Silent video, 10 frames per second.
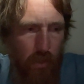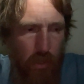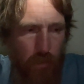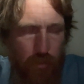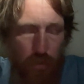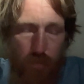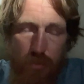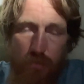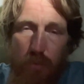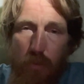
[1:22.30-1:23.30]
I'm sure there's
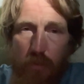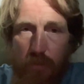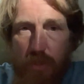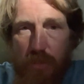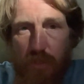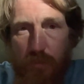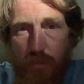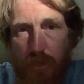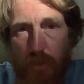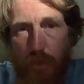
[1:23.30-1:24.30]
a few other things I
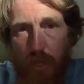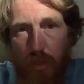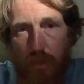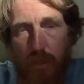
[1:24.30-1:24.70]
complained about.